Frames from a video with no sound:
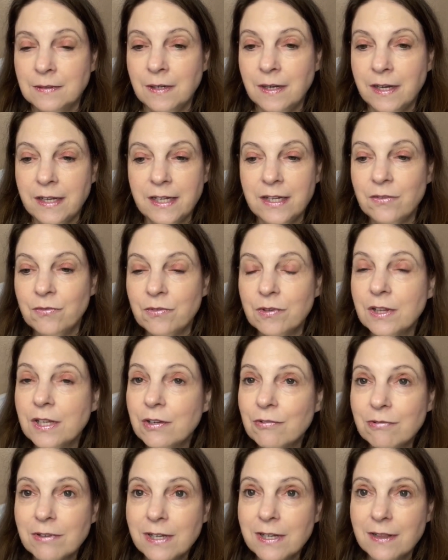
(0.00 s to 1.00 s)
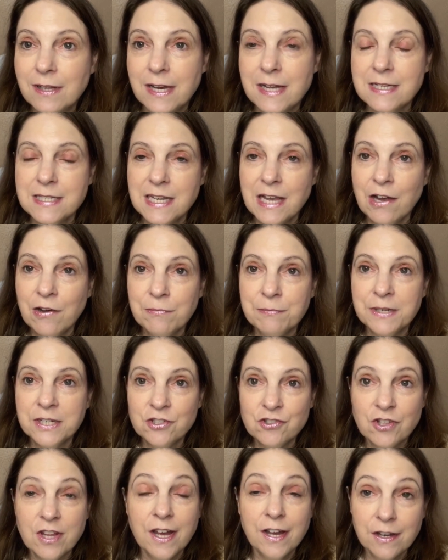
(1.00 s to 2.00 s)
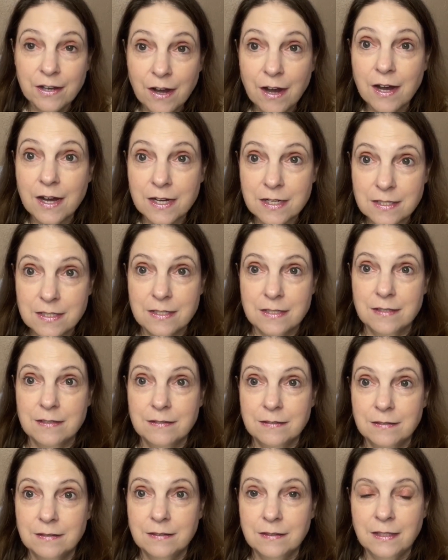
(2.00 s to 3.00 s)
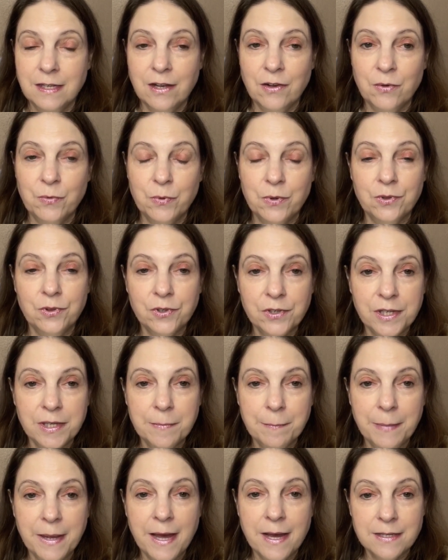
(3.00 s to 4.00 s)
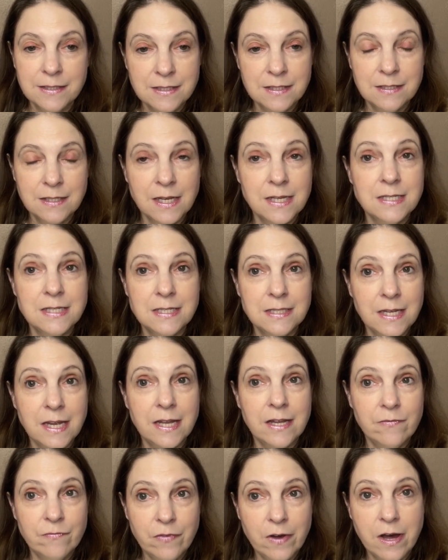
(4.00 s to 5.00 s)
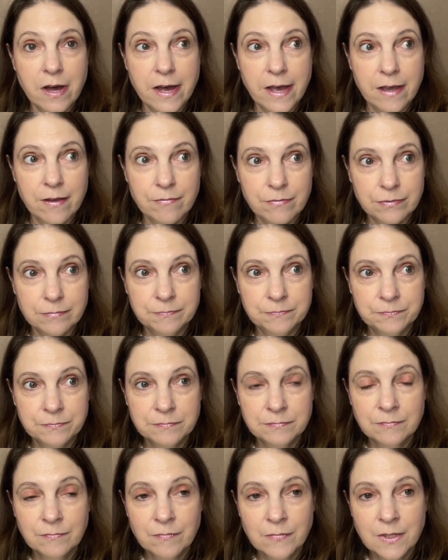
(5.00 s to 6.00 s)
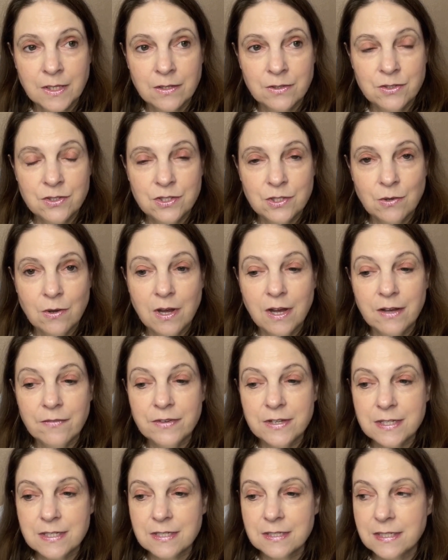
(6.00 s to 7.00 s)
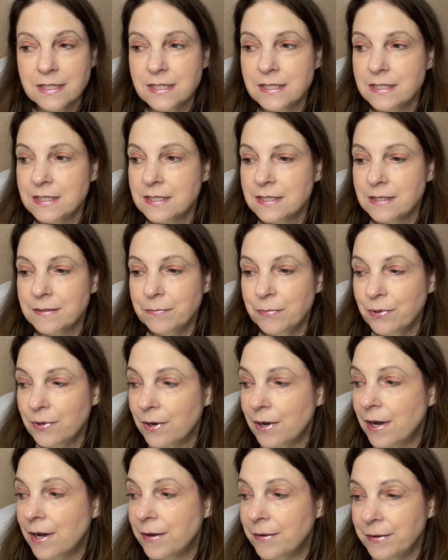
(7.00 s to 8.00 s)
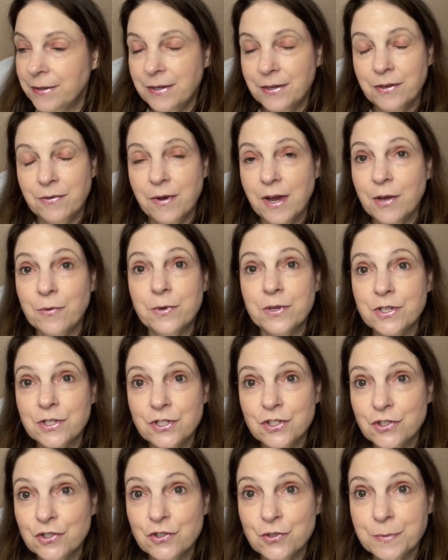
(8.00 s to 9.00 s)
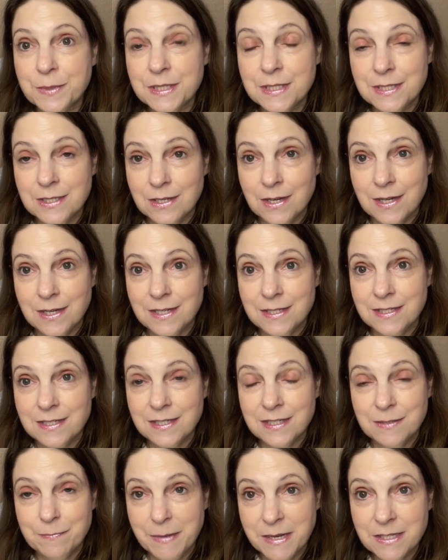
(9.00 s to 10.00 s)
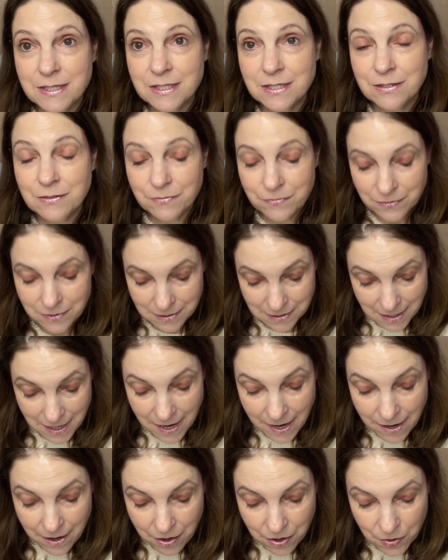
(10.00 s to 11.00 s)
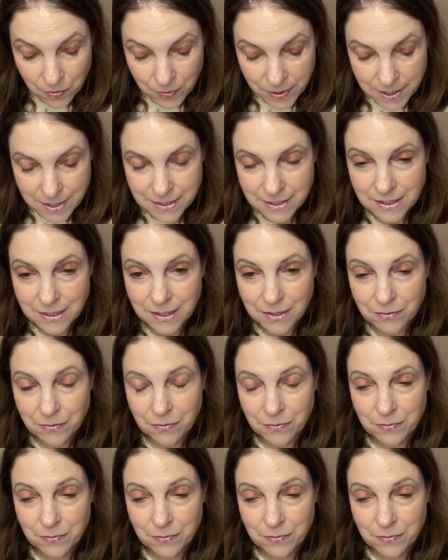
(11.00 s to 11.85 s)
I didn't really realize how much that cost. Now, we're looking back to 1985. So obviously it's, you know, I would assume it's not as expensive now as it,